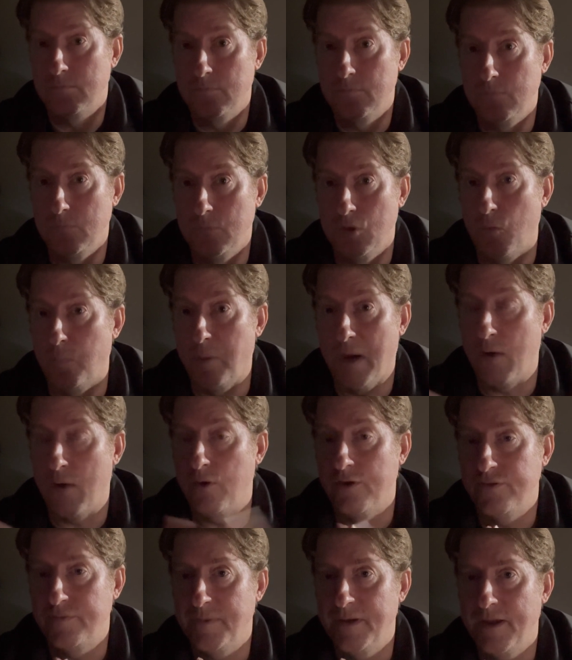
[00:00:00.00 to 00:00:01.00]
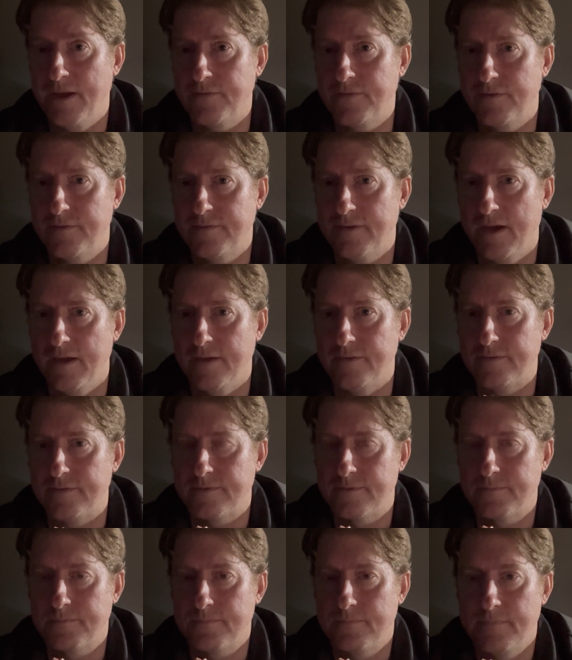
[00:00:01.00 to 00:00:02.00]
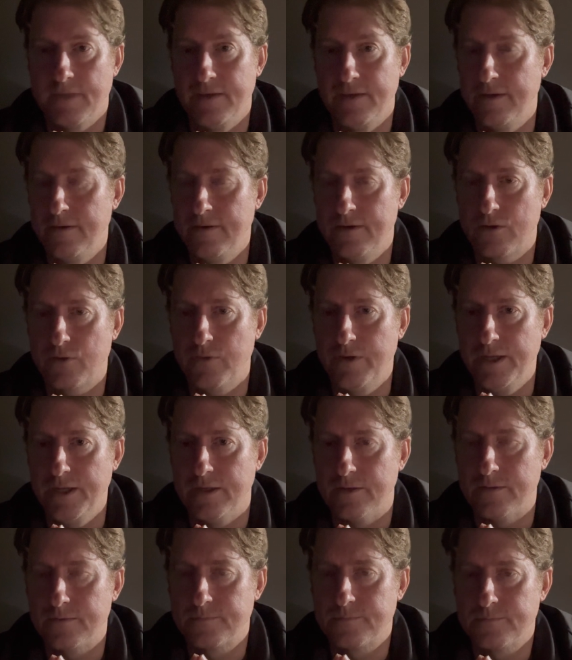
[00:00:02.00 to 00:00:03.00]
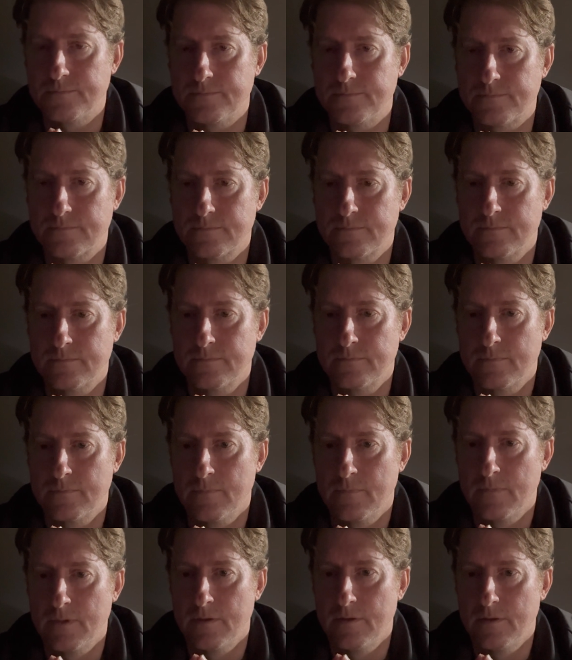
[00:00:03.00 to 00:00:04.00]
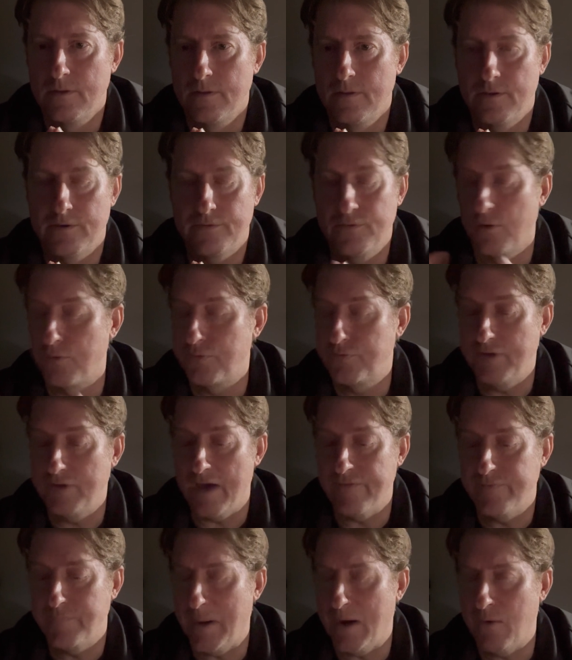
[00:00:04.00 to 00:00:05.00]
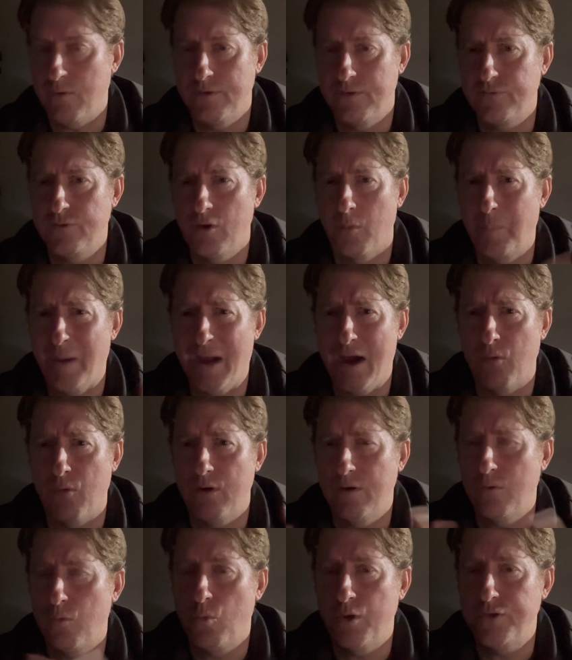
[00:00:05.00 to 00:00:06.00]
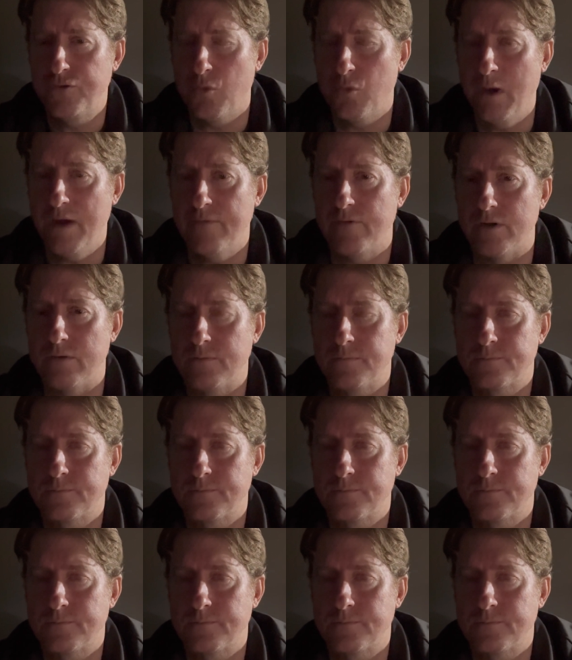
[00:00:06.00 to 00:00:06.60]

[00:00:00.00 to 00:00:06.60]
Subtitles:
No power has been exercised. They didn't agree. There's no soft power, there's no power whatsoever.